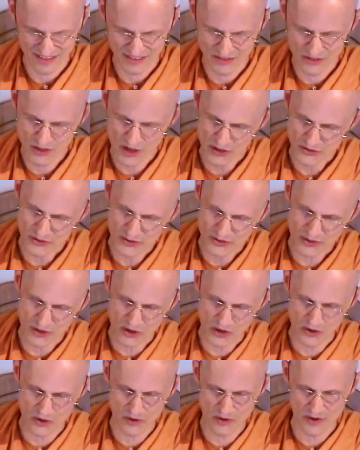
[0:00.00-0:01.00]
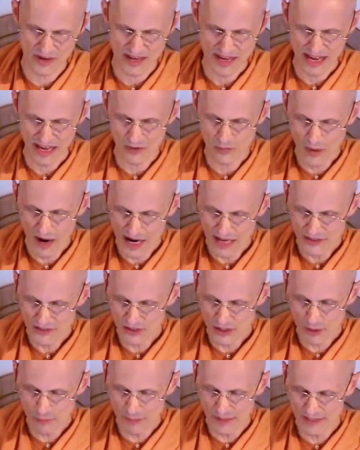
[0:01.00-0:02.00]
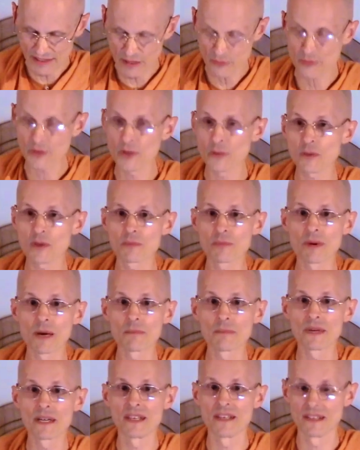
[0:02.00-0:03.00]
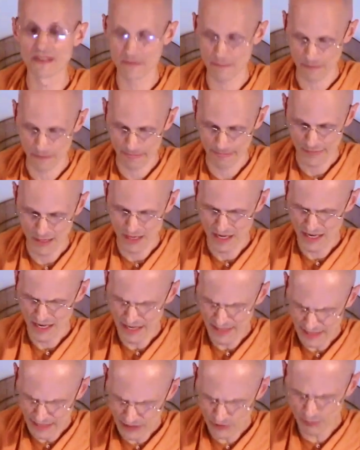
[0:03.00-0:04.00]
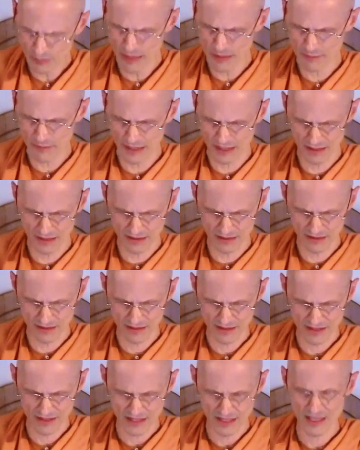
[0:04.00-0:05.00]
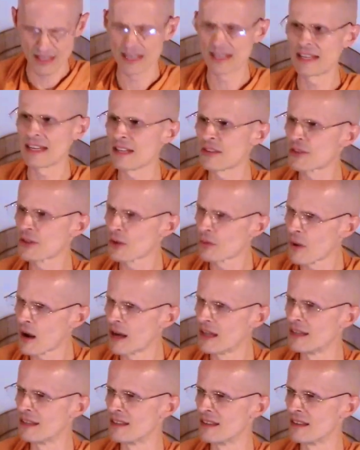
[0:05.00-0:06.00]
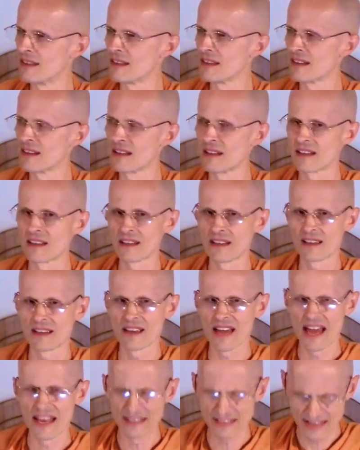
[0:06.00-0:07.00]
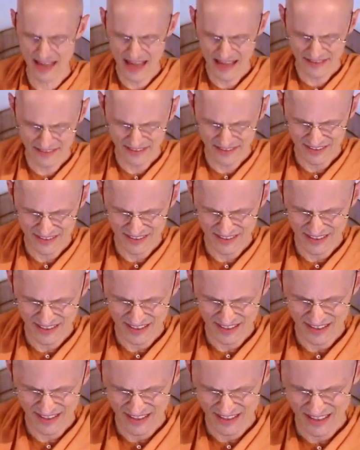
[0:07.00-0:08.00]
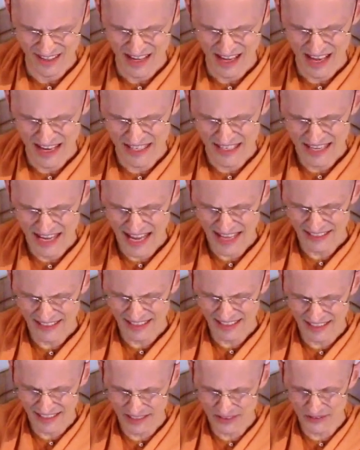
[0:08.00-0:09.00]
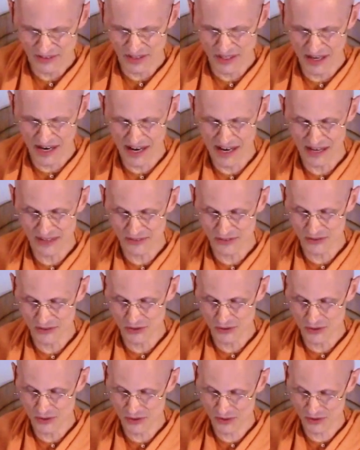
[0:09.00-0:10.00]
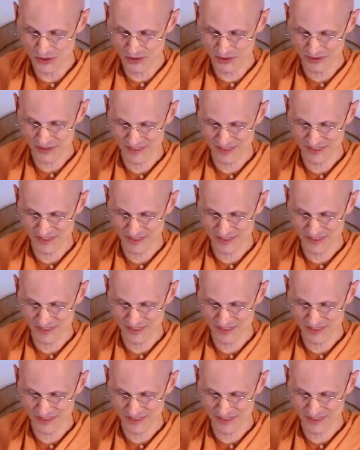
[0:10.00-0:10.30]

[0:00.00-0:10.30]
Just so. And why should it be different with Brahman? It is Brahman. It is the one. And yet, it is the gods too."